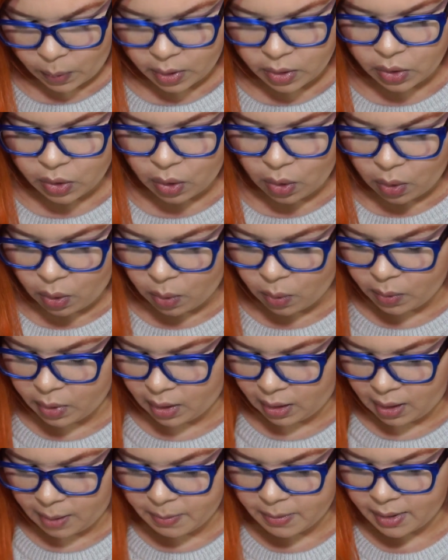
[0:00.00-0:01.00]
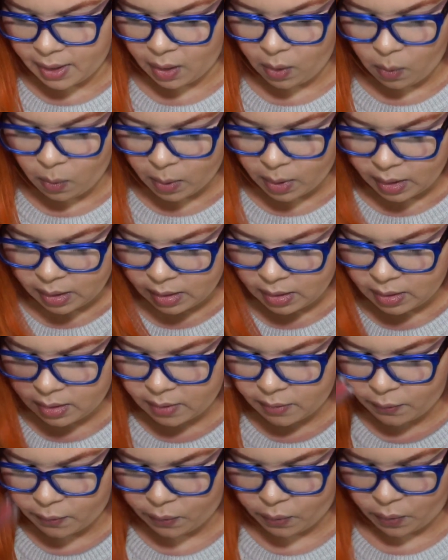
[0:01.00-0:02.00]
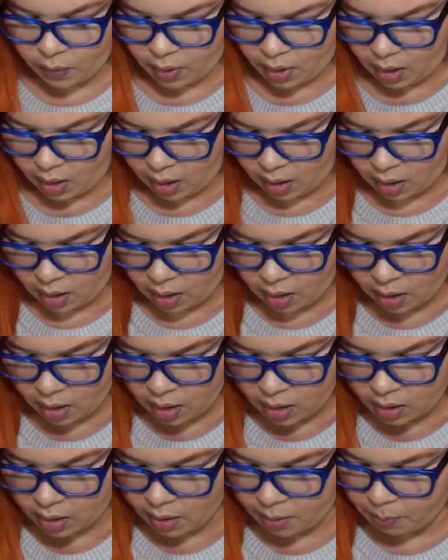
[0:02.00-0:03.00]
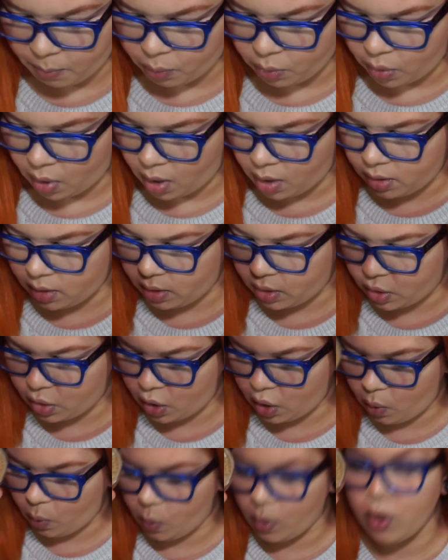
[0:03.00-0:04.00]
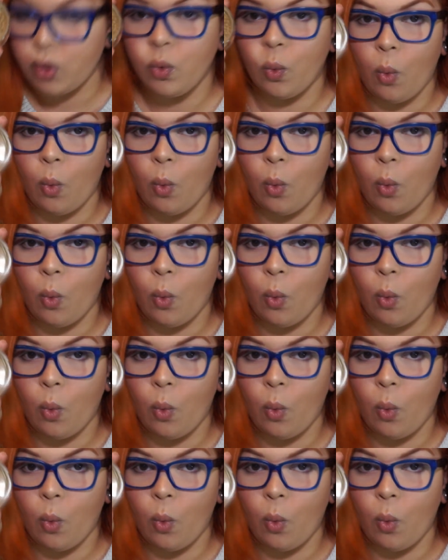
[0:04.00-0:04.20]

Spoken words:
So the lipstick was free. The bronzer was